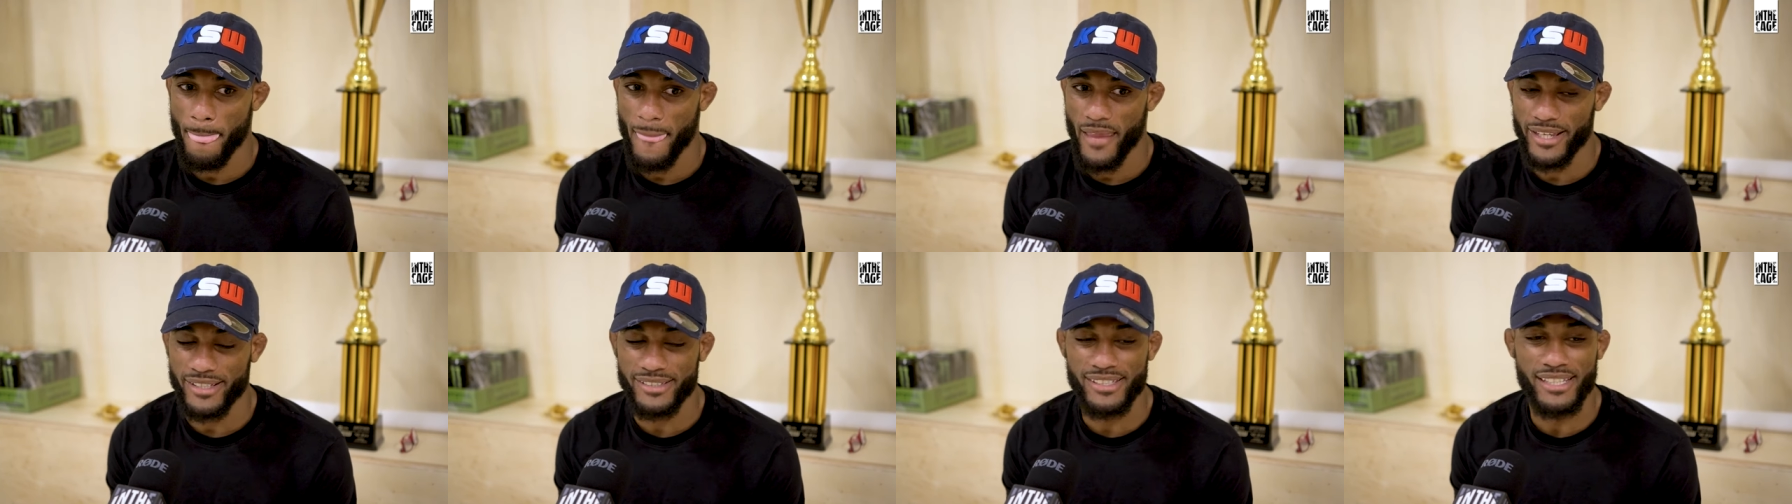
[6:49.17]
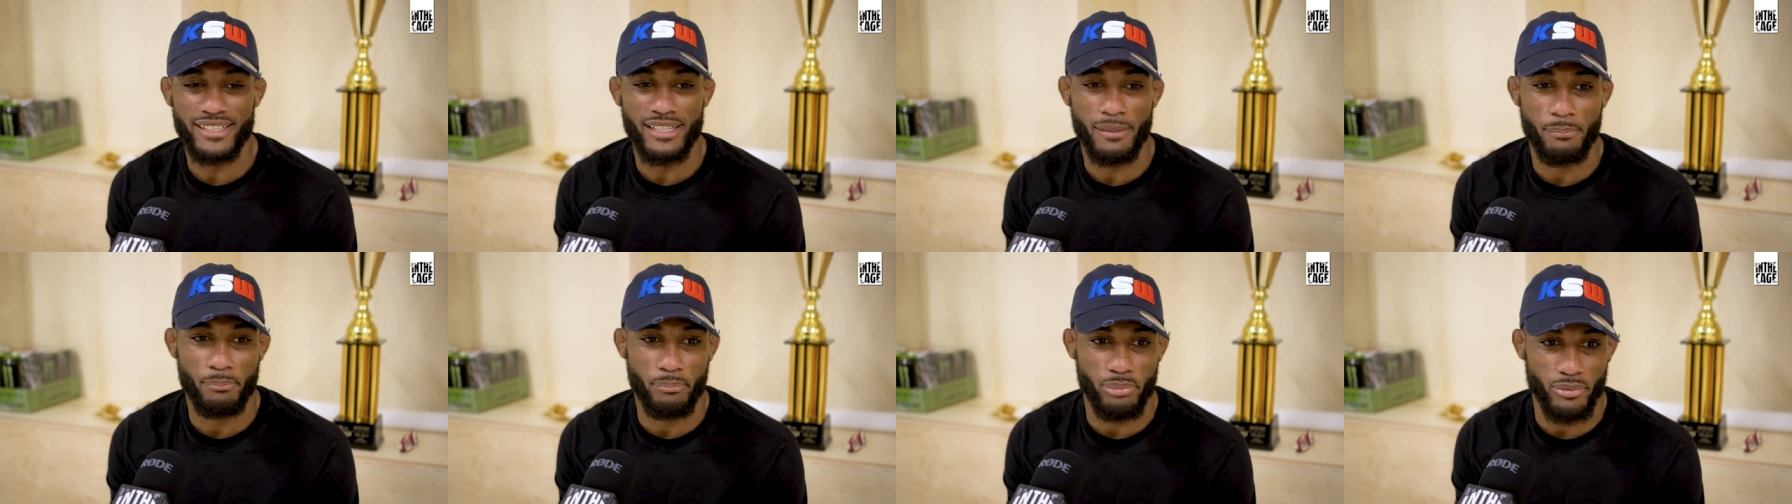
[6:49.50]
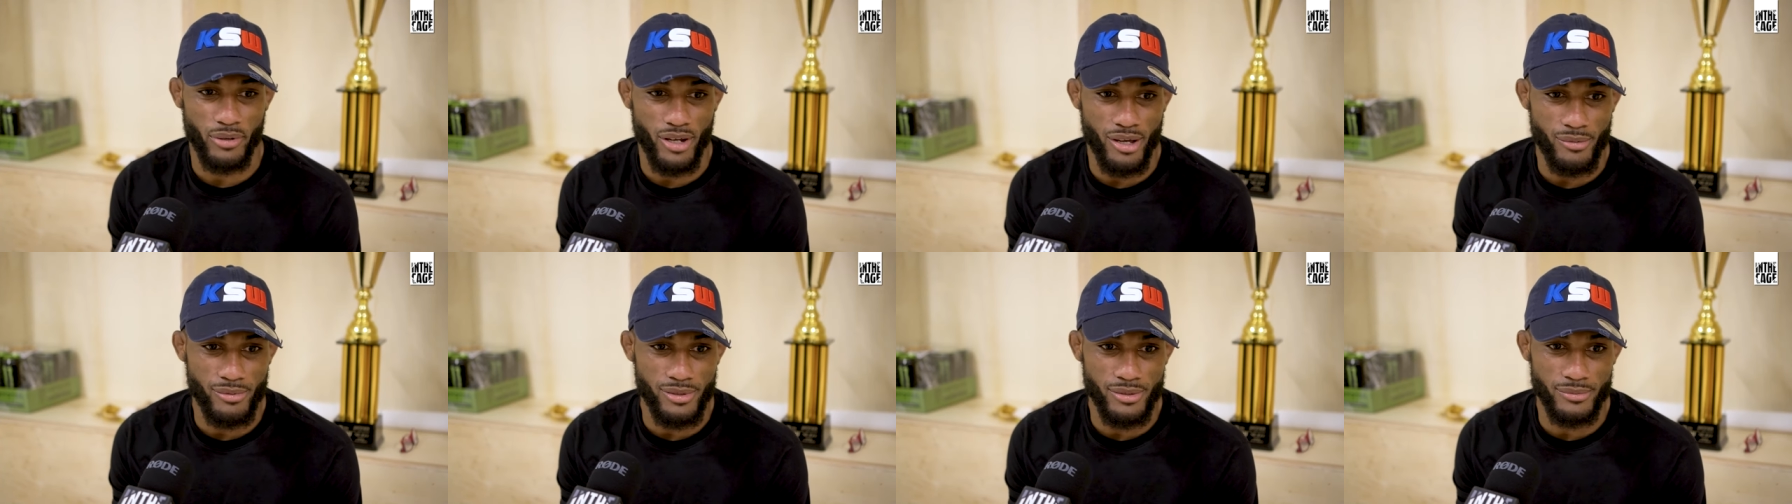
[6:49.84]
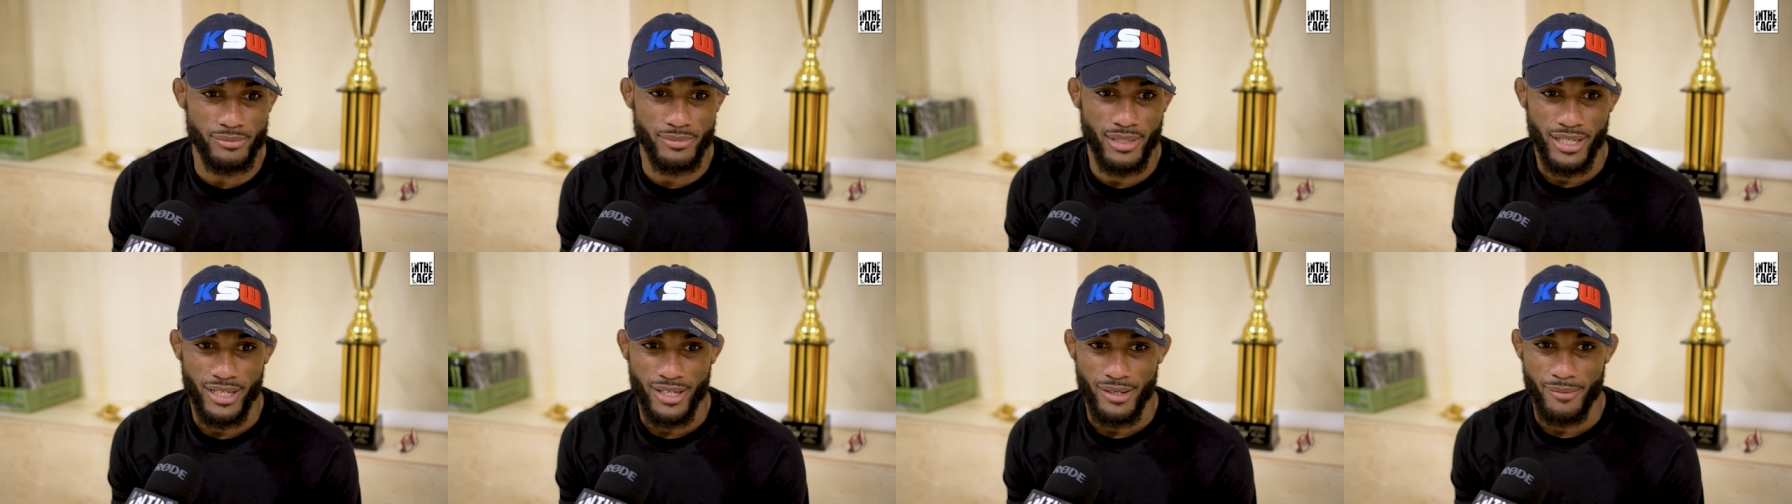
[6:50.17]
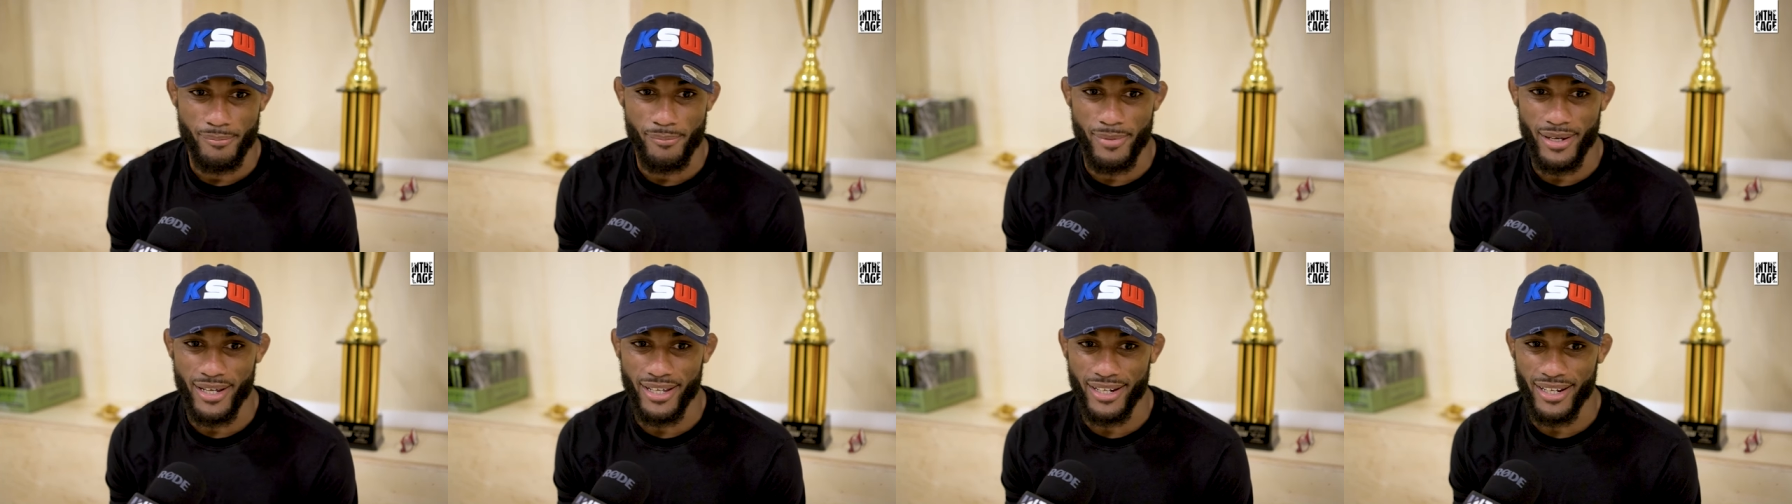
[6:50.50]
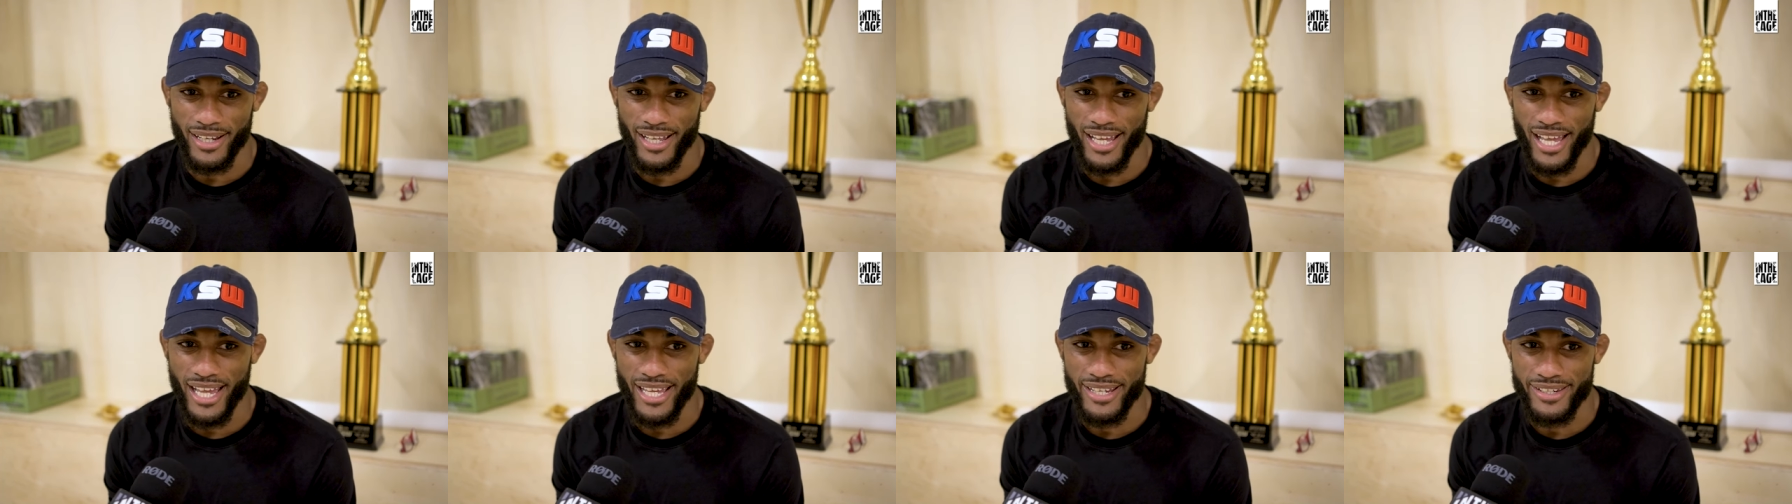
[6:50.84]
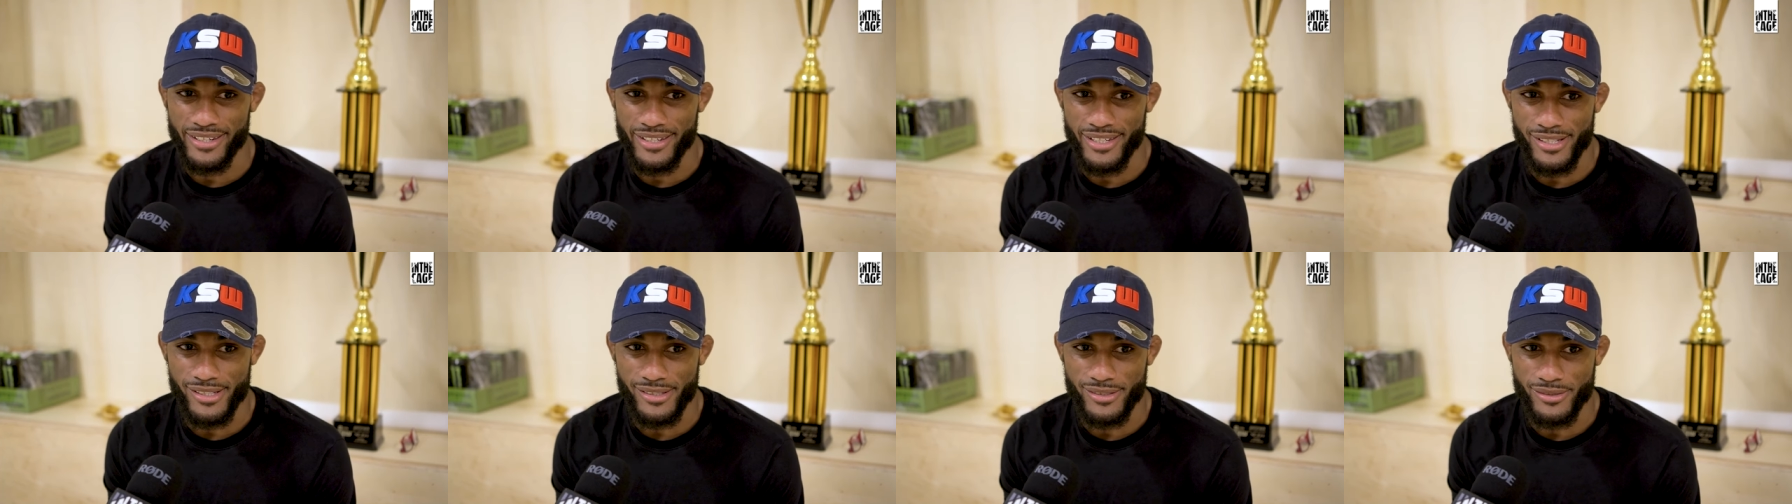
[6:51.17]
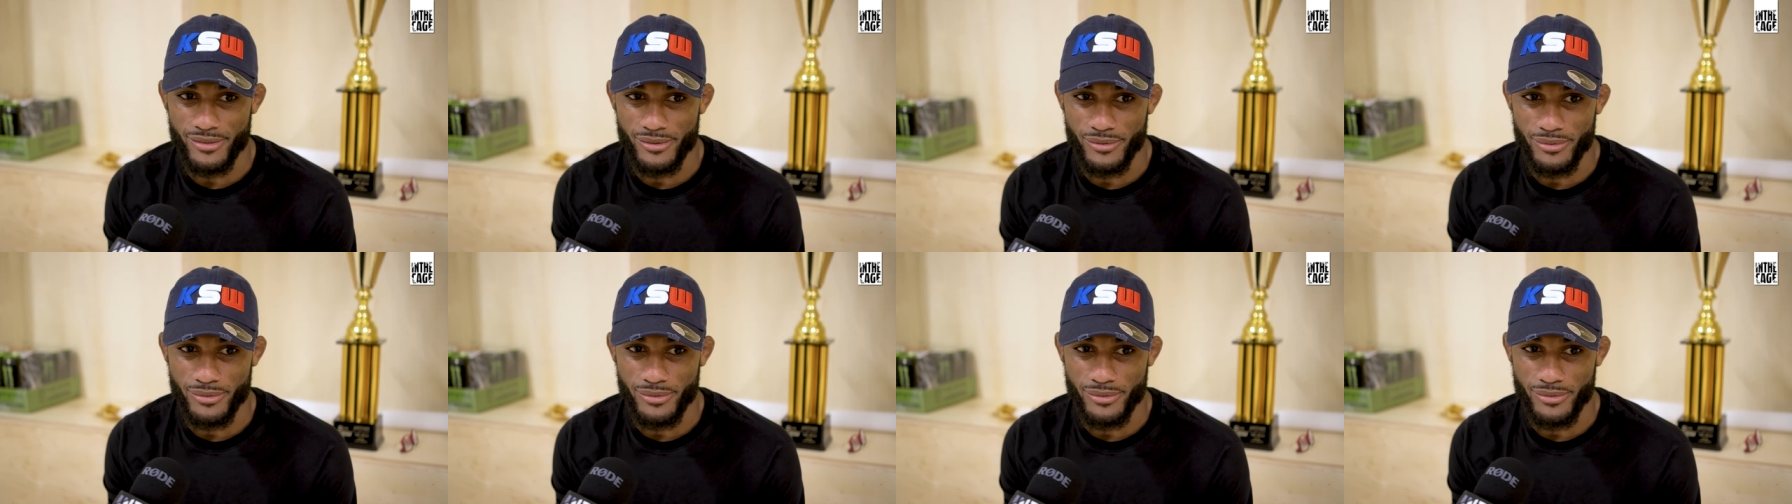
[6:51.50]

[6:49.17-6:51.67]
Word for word: it's not a problem, but I need